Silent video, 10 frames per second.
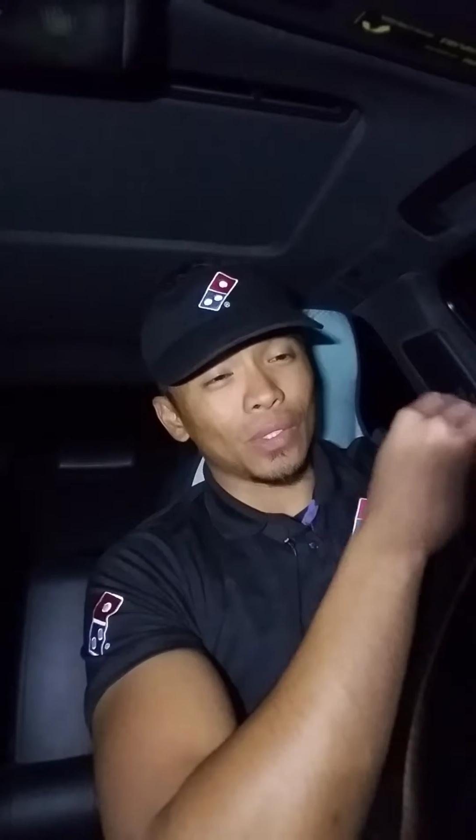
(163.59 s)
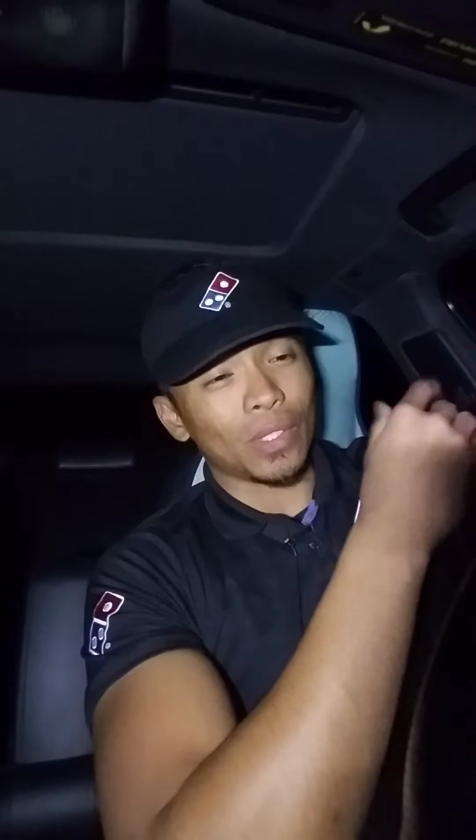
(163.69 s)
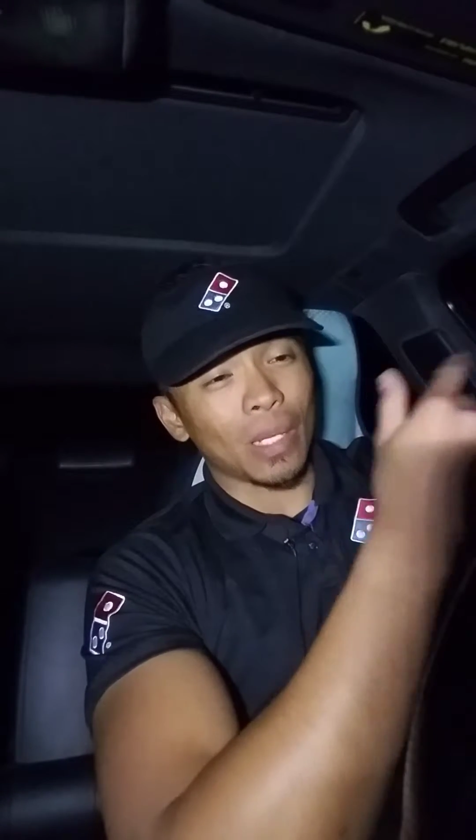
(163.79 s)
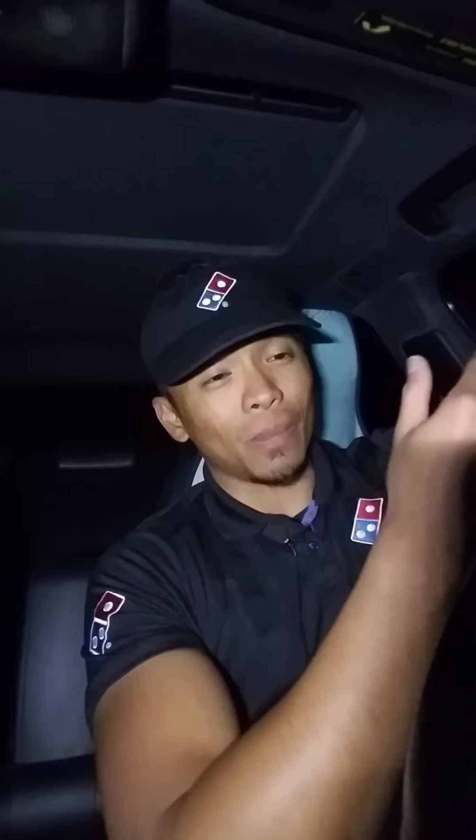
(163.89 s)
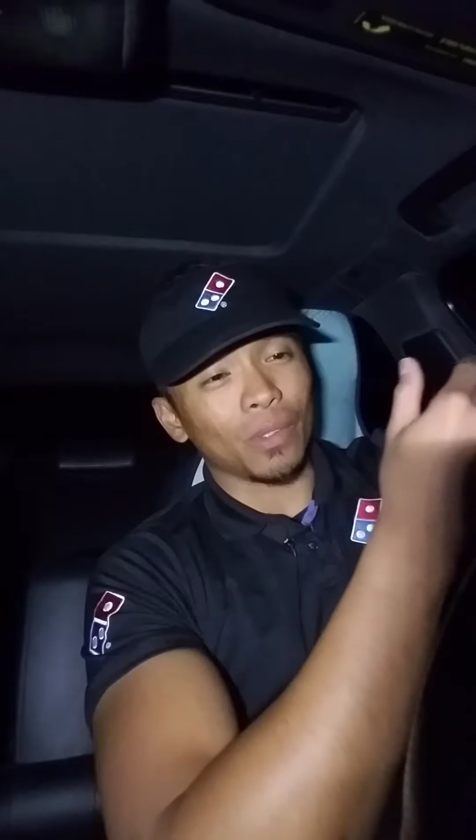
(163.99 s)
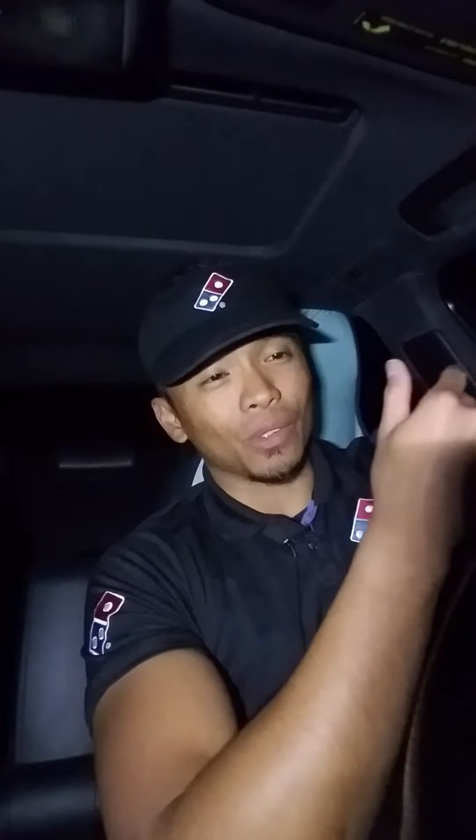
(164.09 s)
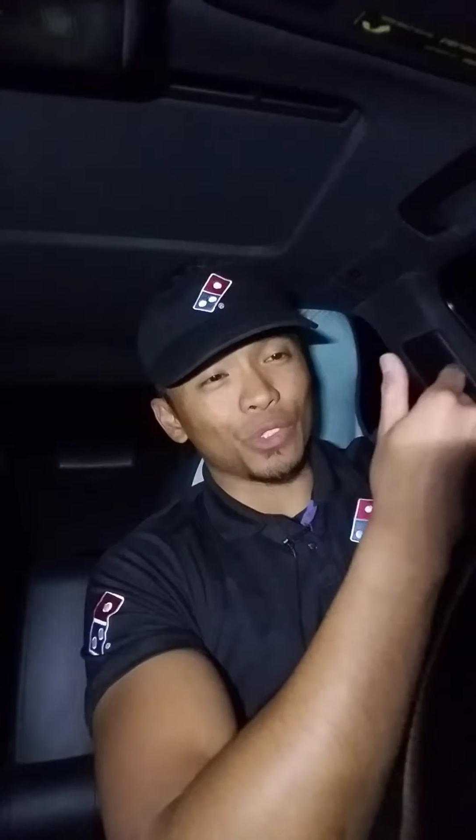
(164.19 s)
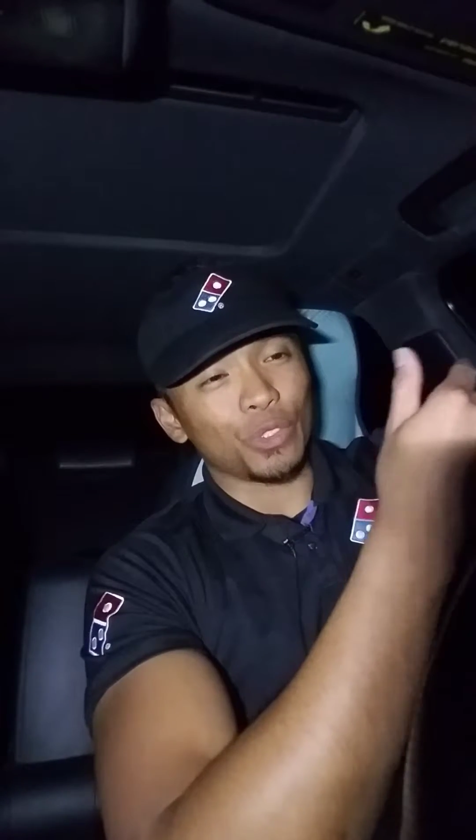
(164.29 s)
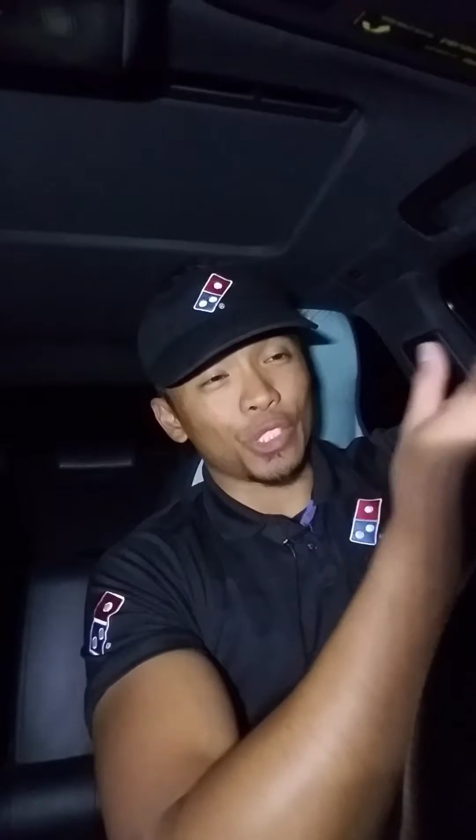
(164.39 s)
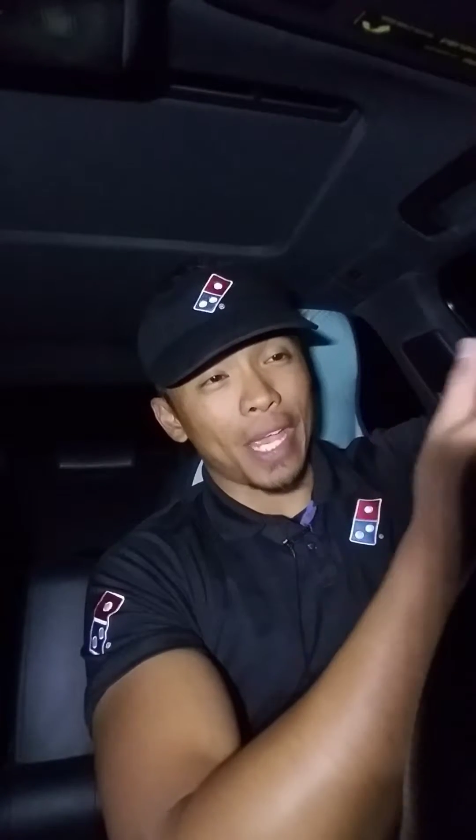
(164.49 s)
double
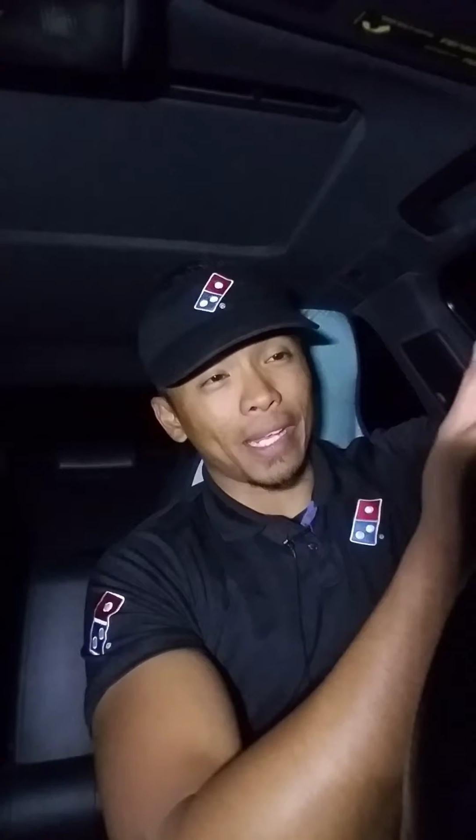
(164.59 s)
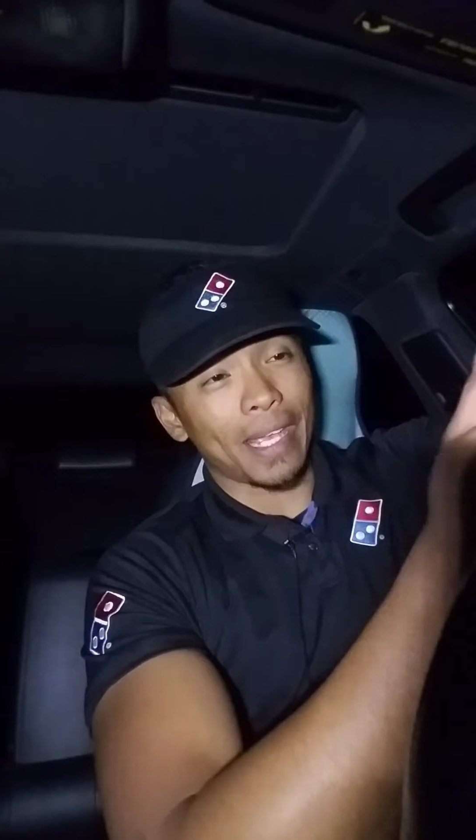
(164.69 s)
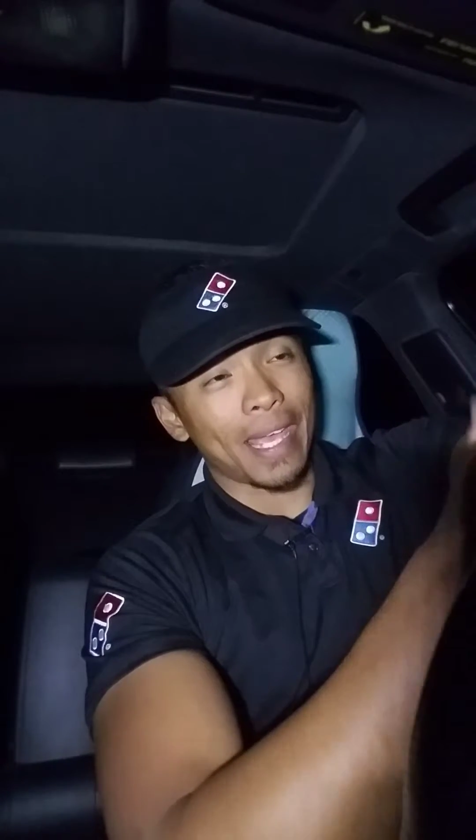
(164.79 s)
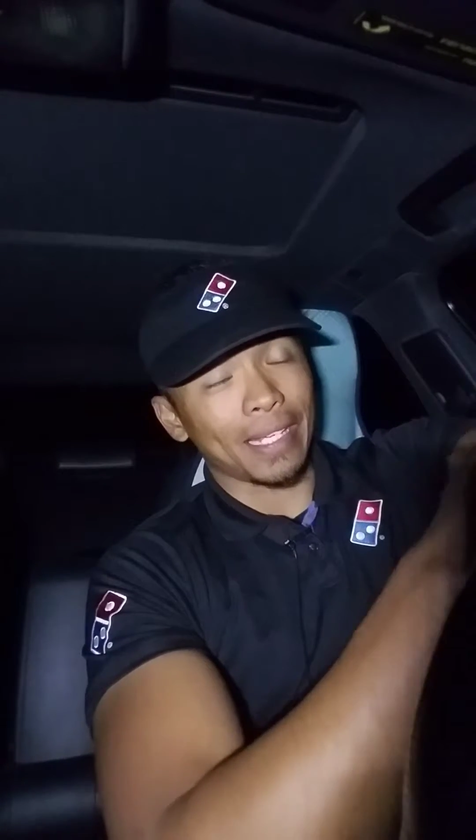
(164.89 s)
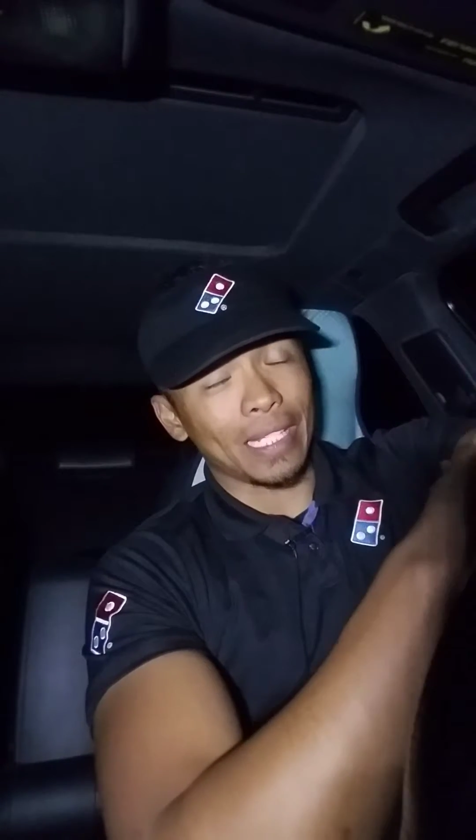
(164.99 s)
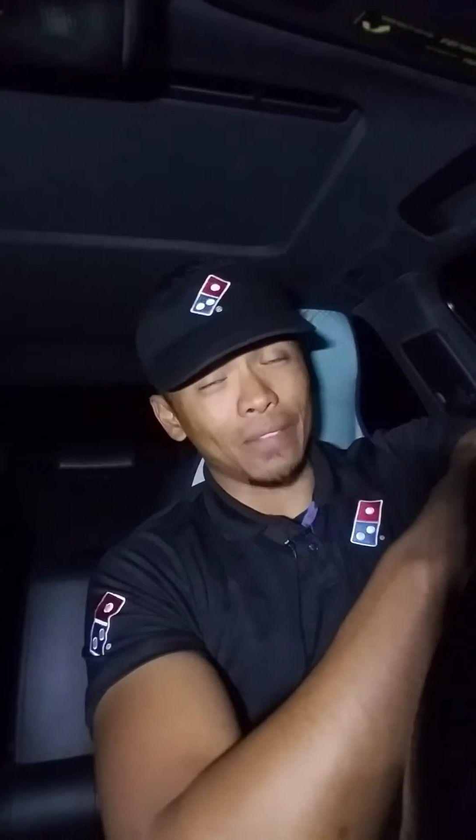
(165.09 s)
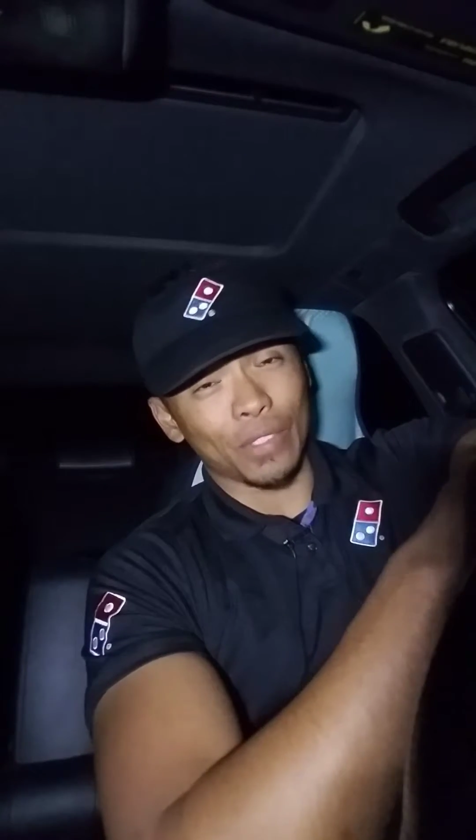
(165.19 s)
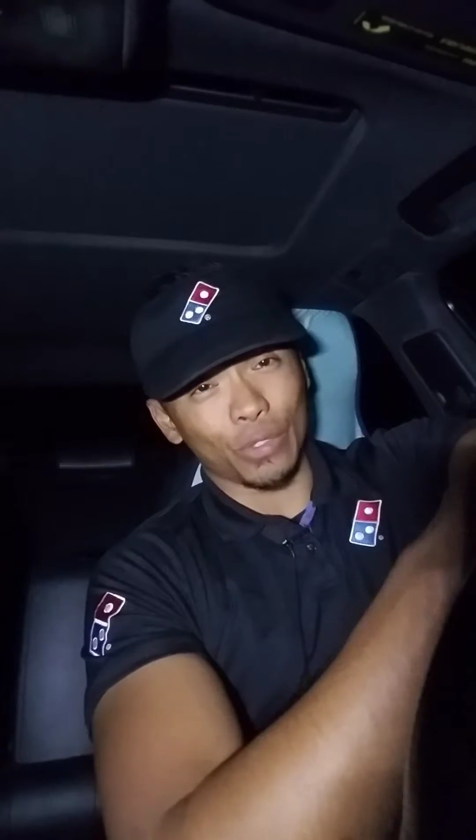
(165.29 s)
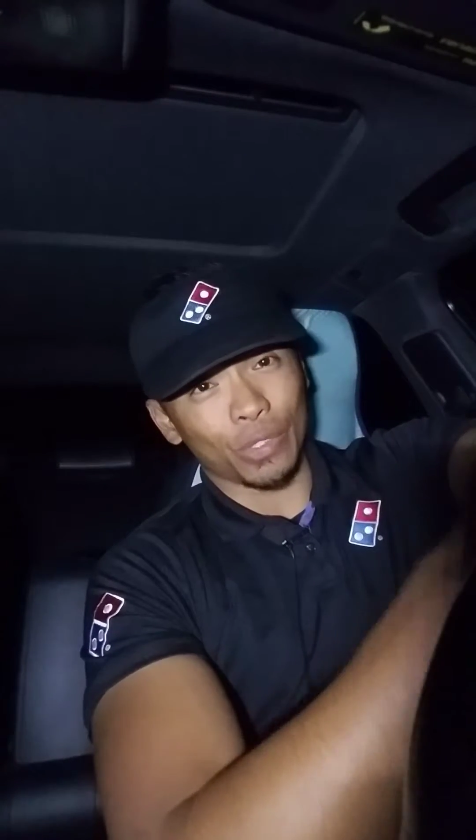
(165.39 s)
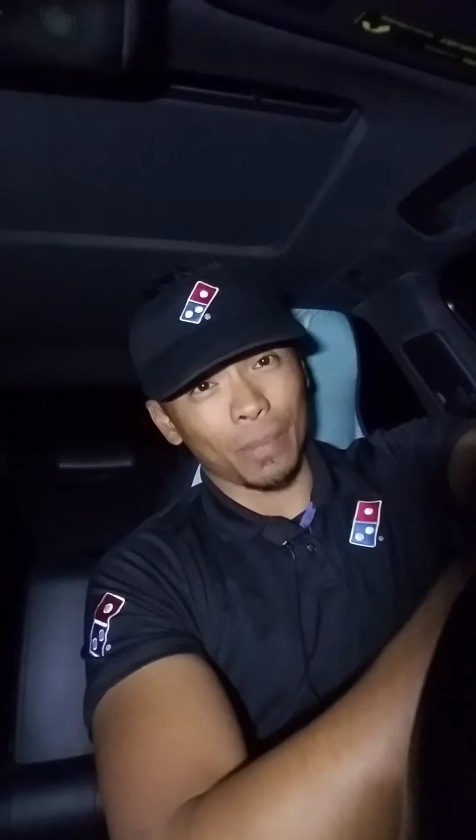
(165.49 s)
check, heck,
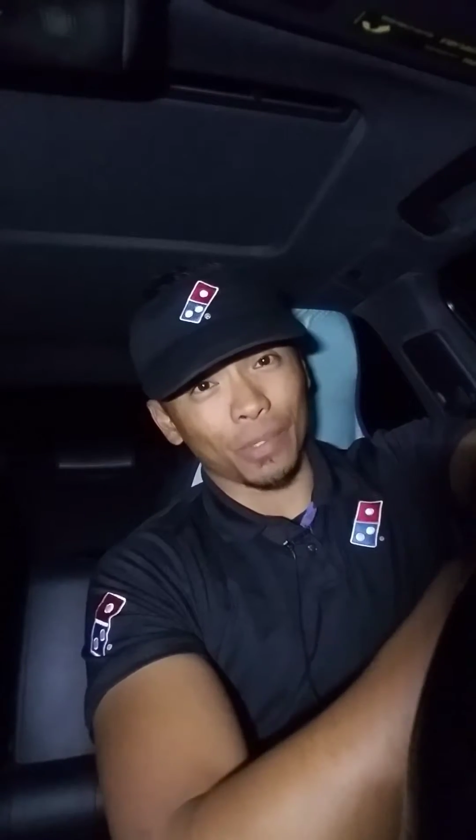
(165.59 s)
even triple